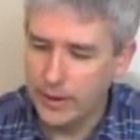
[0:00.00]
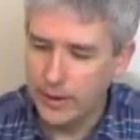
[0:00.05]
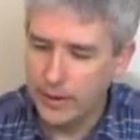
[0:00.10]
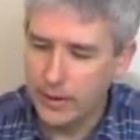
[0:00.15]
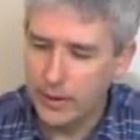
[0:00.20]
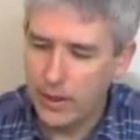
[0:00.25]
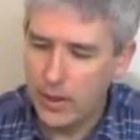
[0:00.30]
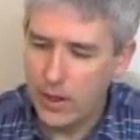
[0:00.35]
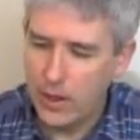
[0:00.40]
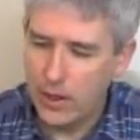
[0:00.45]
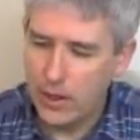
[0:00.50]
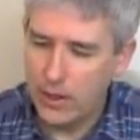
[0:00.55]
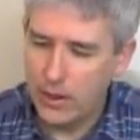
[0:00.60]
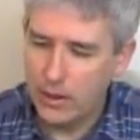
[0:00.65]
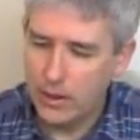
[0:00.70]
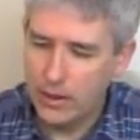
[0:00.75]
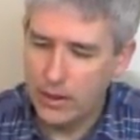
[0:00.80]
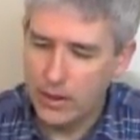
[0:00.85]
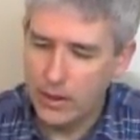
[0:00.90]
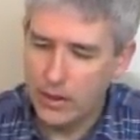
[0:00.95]

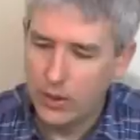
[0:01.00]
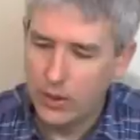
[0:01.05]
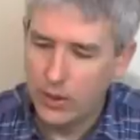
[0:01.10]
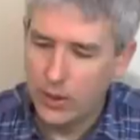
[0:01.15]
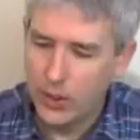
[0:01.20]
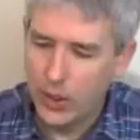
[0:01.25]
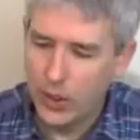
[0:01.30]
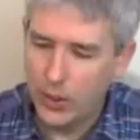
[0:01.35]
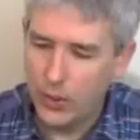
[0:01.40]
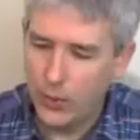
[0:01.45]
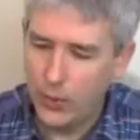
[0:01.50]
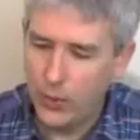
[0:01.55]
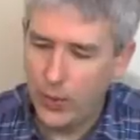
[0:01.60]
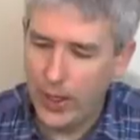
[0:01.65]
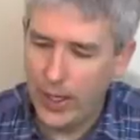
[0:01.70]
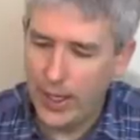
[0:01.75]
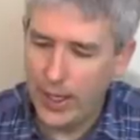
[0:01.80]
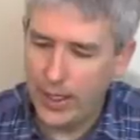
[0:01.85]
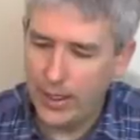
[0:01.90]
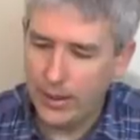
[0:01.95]
hull
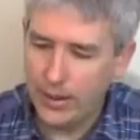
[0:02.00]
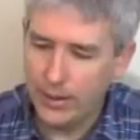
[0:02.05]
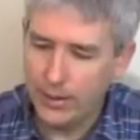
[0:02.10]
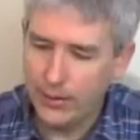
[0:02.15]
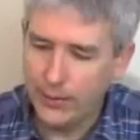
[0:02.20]
away